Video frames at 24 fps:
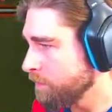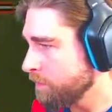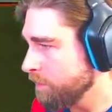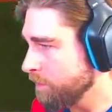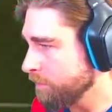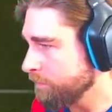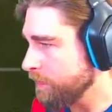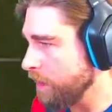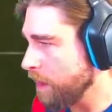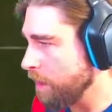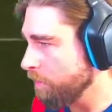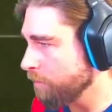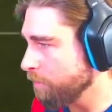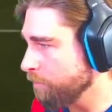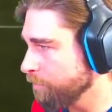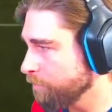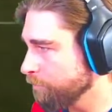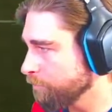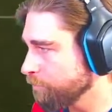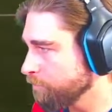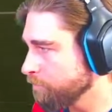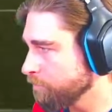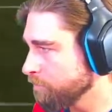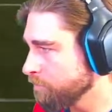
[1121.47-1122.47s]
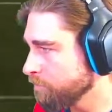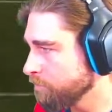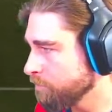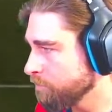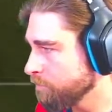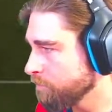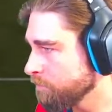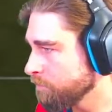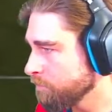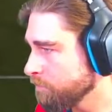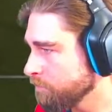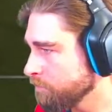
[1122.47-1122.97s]
Let's go.
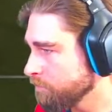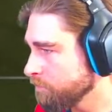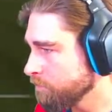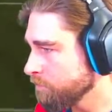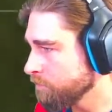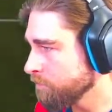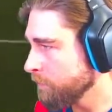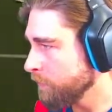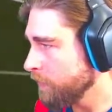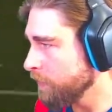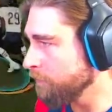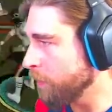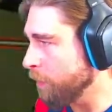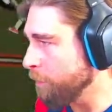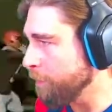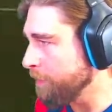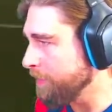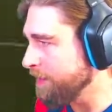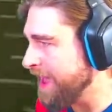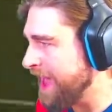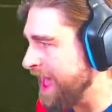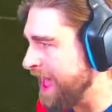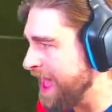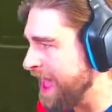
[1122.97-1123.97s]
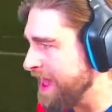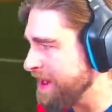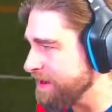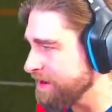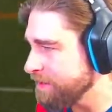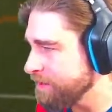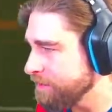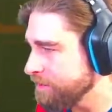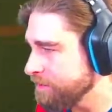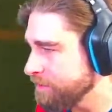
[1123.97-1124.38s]
He's open again.